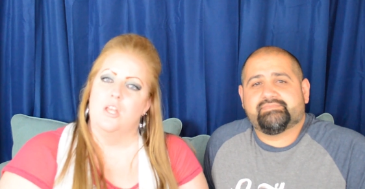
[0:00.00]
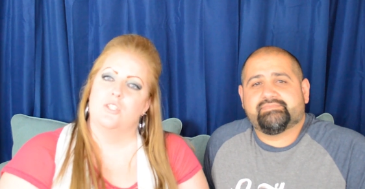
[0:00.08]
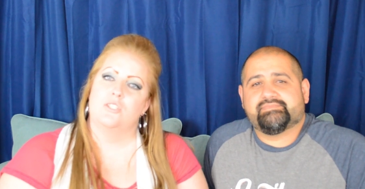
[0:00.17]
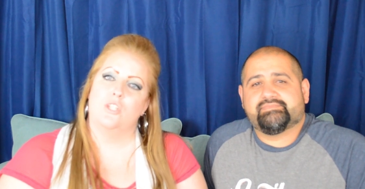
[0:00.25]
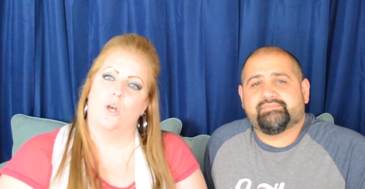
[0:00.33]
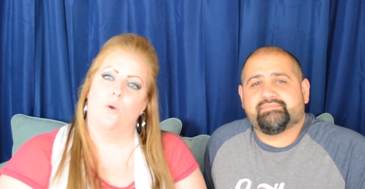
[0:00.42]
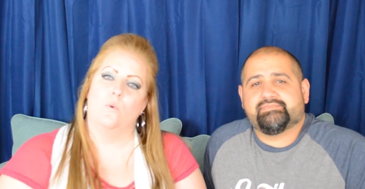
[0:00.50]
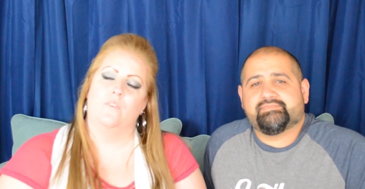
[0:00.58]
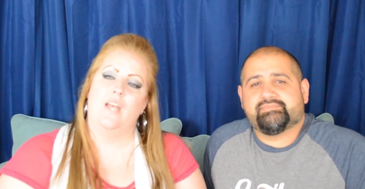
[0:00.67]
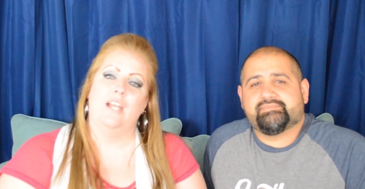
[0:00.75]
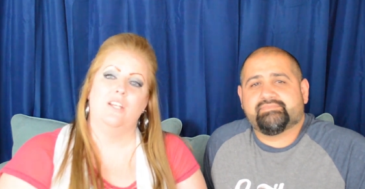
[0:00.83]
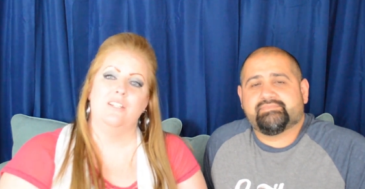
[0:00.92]
Speaker 1: So
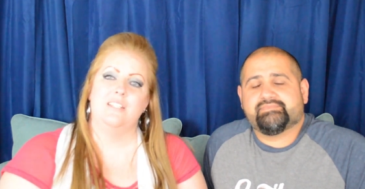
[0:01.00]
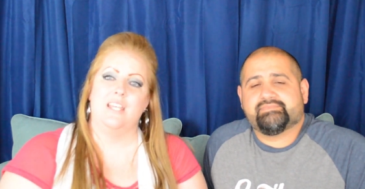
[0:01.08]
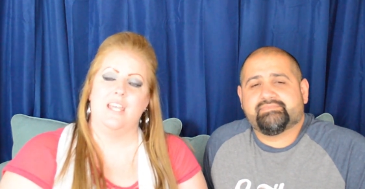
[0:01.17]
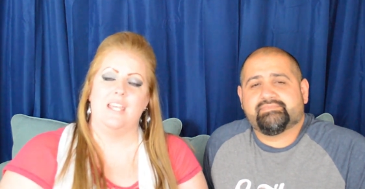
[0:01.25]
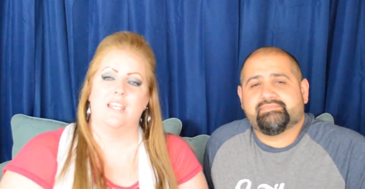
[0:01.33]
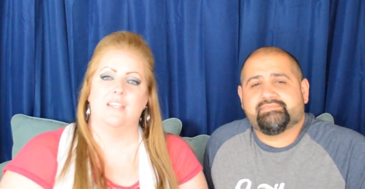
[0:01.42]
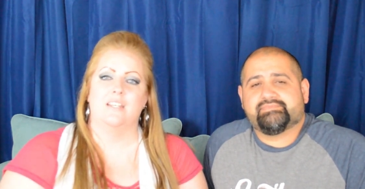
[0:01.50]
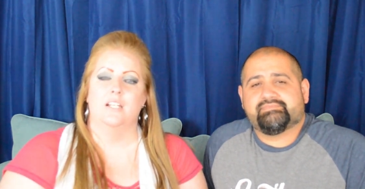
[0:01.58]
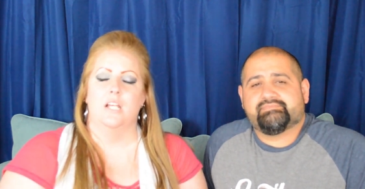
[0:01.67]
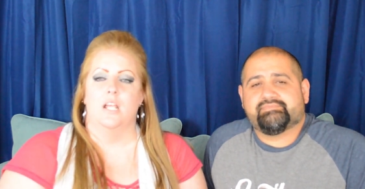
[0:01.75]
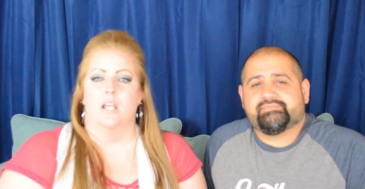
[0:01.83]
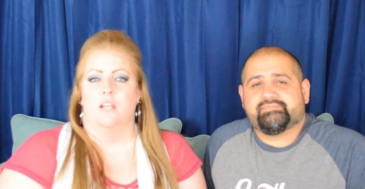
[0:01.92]
that could take
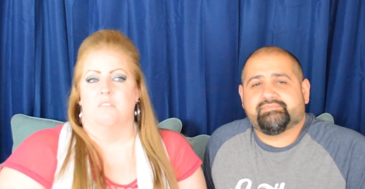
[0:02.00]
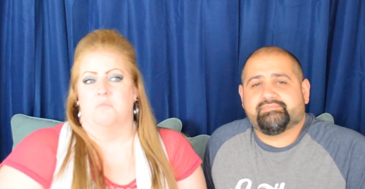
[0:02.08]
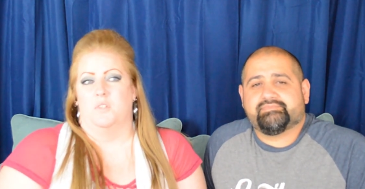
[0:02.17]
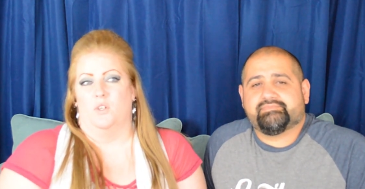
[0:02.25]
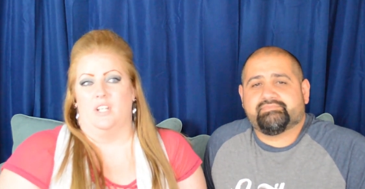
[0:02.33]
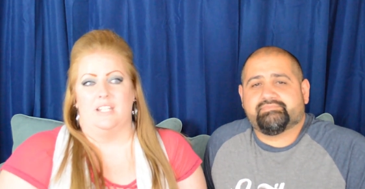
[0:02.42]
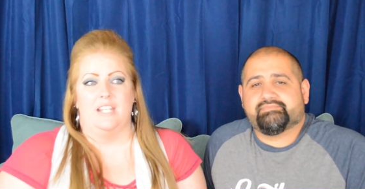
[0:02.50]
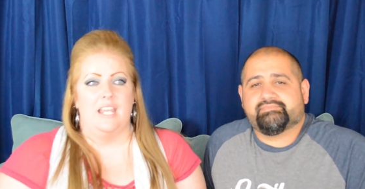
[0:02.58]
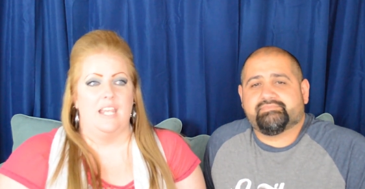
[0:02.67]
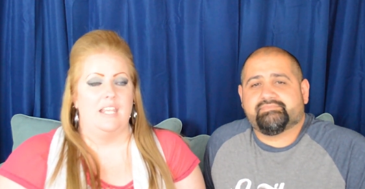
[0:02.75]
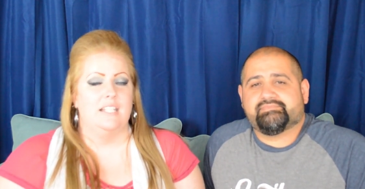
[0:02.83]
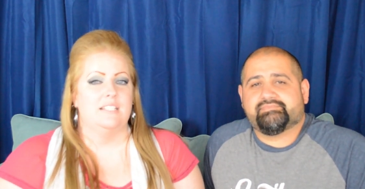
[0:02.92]
30
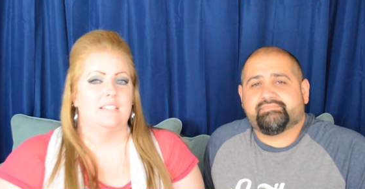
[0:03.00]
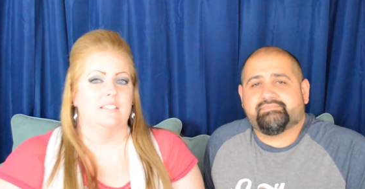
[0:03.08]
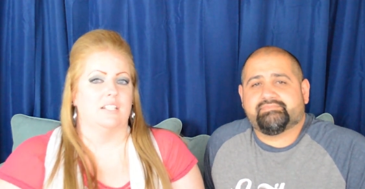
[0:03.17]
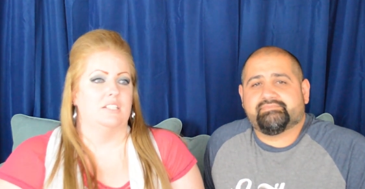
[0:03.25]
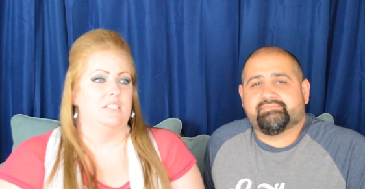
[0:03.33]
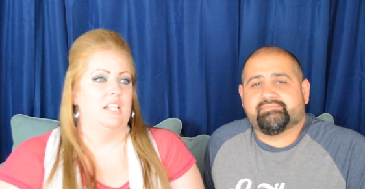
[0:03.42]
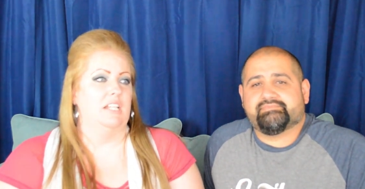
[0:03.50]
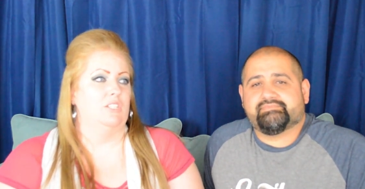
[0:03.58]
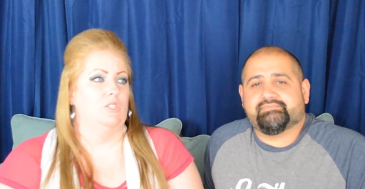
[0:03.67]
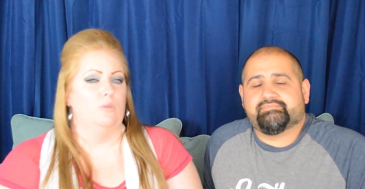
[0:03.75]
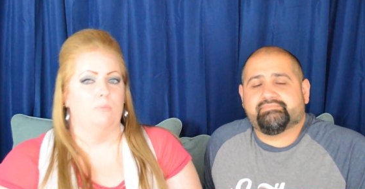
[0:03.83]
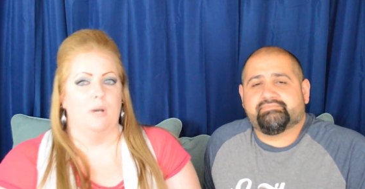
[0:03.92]
days, it could take
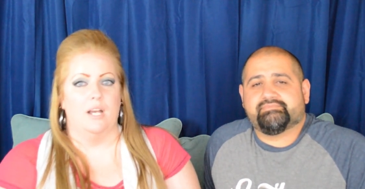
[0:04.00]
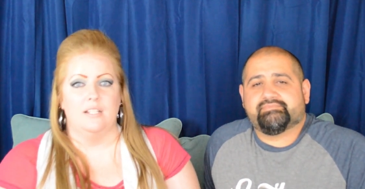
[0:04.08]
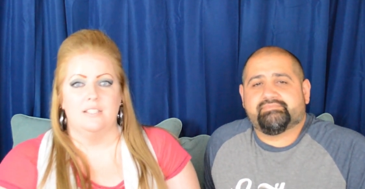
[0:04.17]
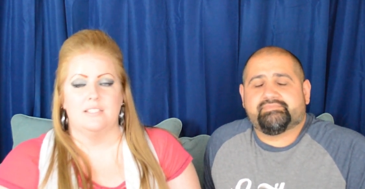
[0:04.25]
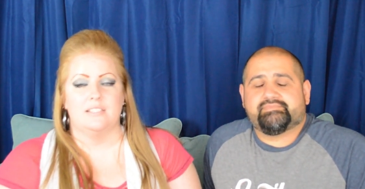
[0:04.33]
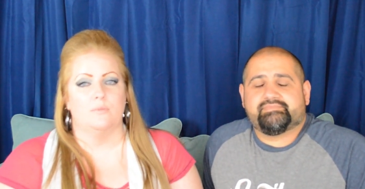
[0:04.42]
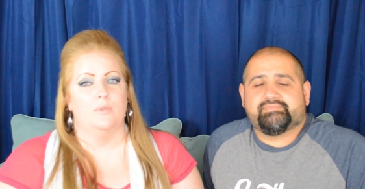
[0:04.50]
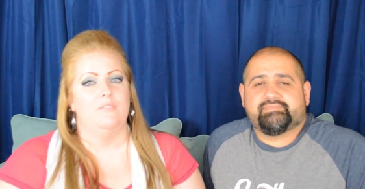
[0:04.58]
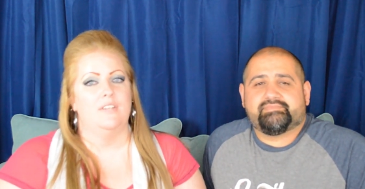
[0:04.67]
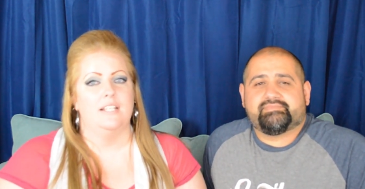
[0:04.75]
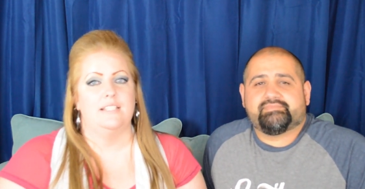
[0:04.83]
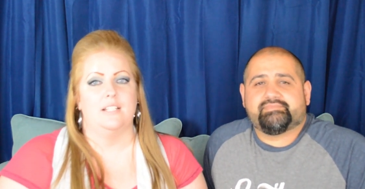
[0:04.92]
two months.
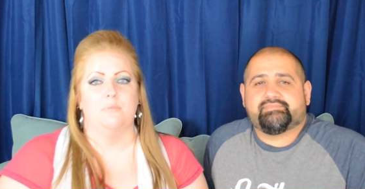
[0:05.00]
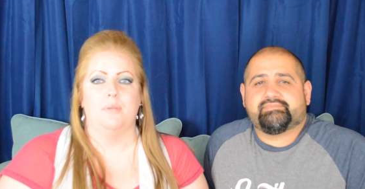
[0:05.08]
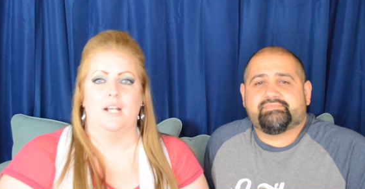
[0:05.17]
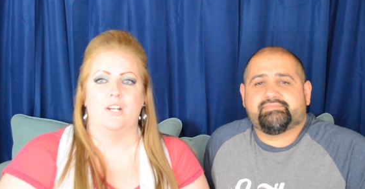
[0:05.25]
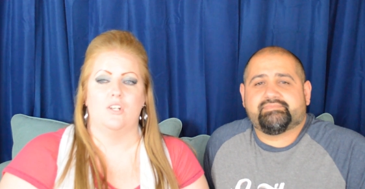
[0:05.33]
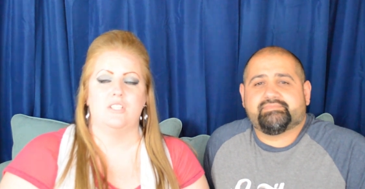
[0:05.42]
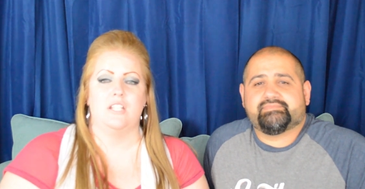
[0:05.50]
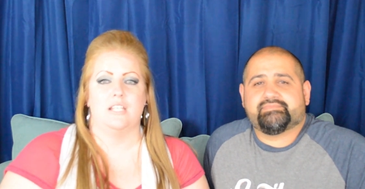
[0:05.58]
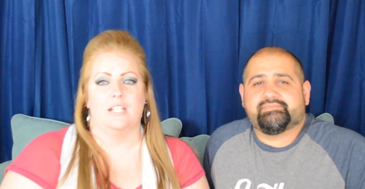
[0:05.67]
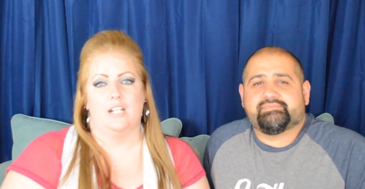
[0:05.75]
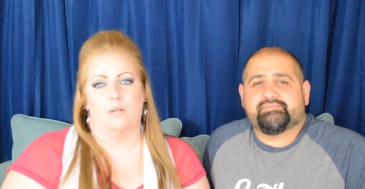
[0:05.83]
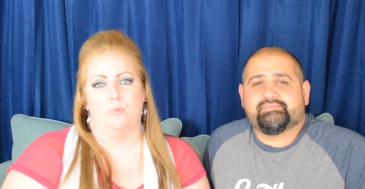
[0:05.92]
We've had some buyers
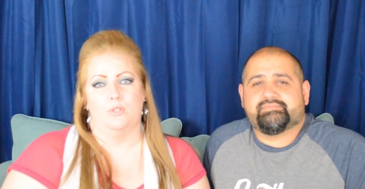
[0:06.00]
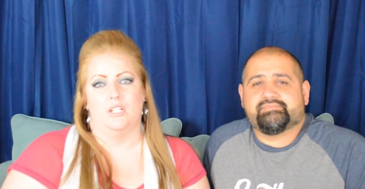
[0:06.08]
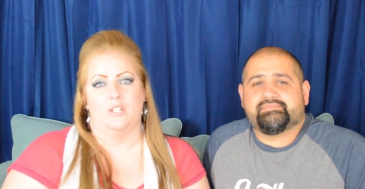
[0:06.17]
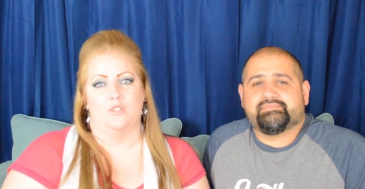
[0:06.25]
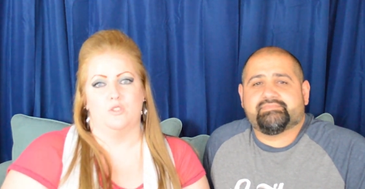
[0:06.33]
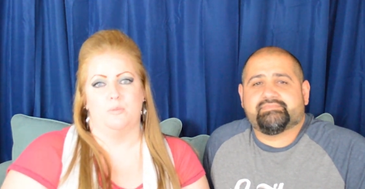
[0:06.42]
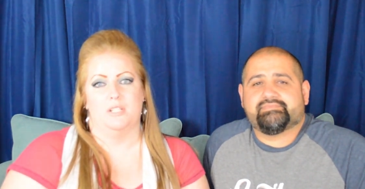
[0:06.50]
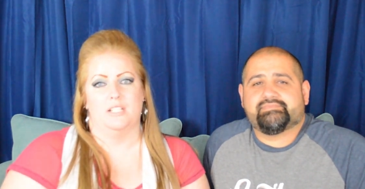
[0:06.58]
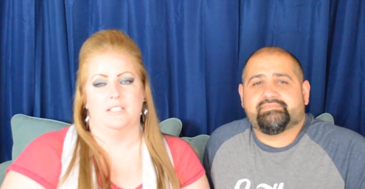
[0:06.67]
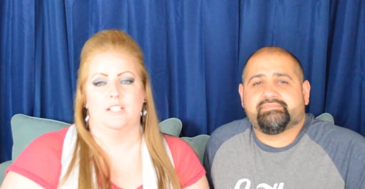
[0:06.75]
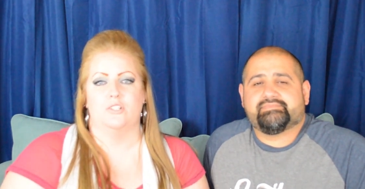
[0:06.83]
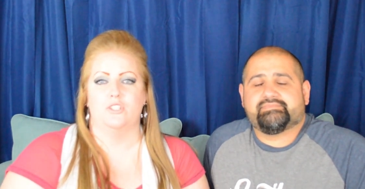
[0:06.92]
take a couple years
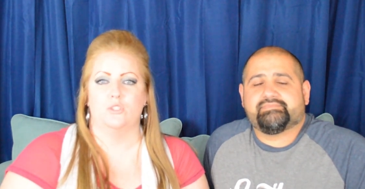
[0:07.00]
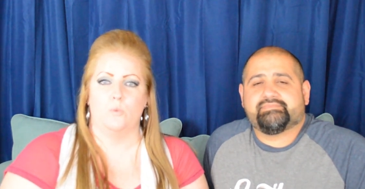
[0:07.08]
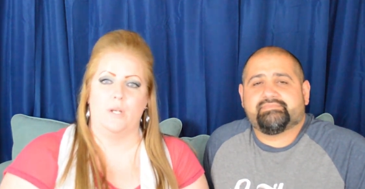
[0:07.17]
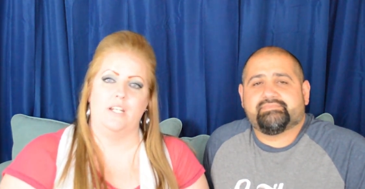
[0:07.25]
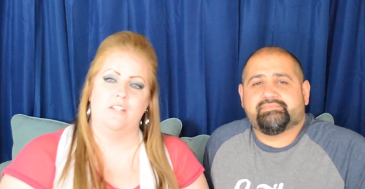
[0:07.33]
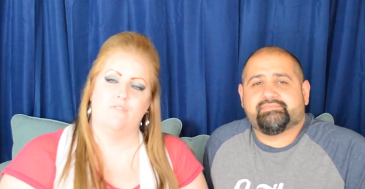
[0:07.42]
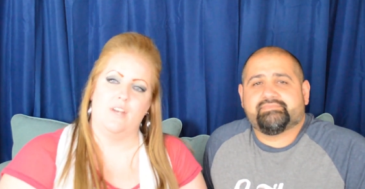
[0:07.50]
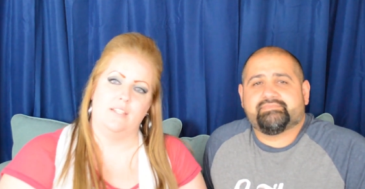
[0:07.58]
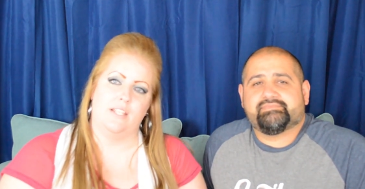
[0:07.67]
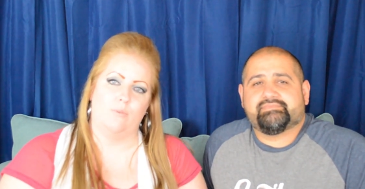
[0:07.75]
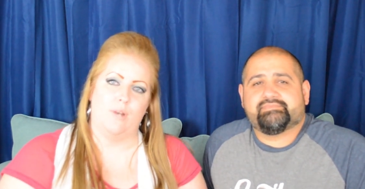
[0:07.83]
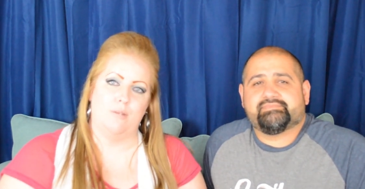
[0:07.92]
because they're just waiting to
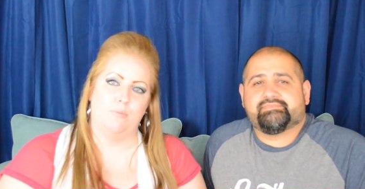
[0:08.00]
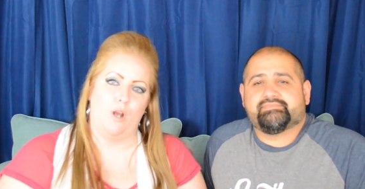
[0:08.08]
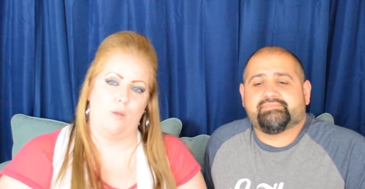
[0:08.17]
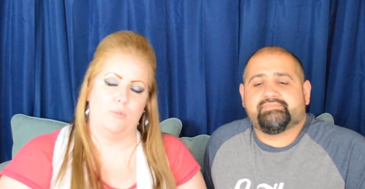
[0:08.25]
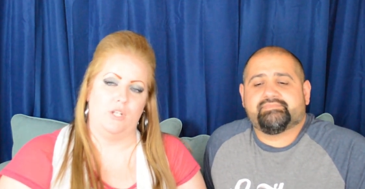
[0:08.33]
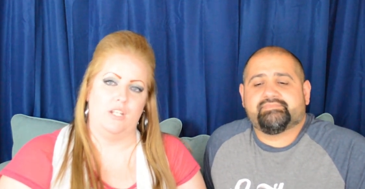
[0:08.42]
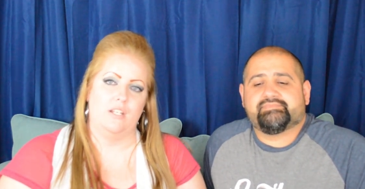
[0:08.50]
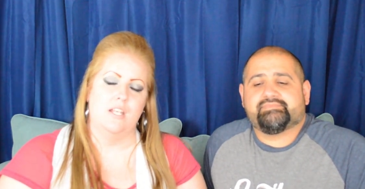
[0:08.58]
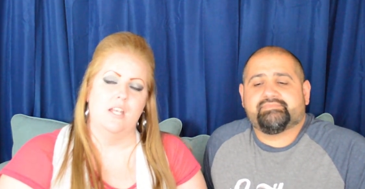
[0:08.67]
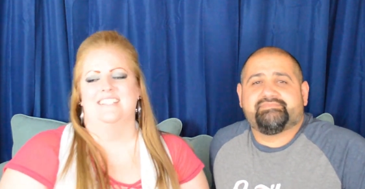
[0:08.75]
find that right property.